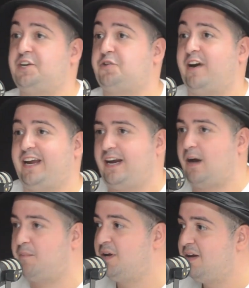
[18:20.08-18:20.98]
trying to hit
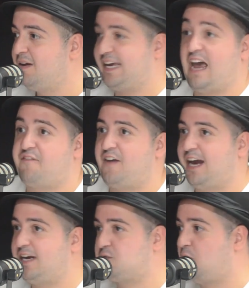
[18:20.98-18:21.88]
up
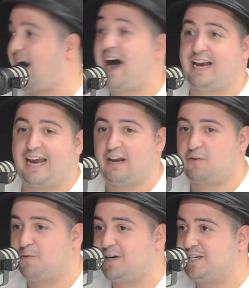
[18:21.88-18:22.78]
cafes or art
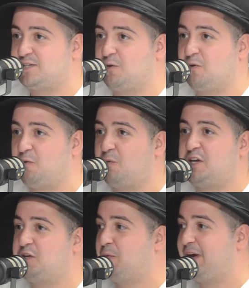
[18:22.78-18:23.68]
galleries, or were
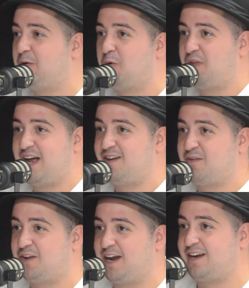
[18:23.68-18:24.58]
you doing all
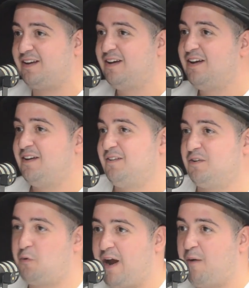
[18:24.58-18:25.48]
that like
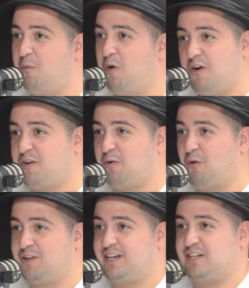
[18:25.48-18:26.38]
groundwork,
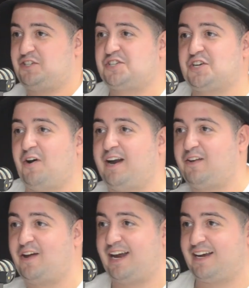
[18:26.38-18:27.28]
or did it just kind
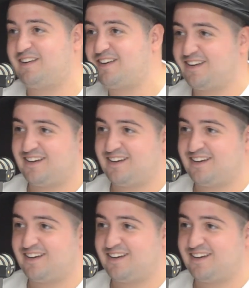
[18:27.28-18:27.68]
of like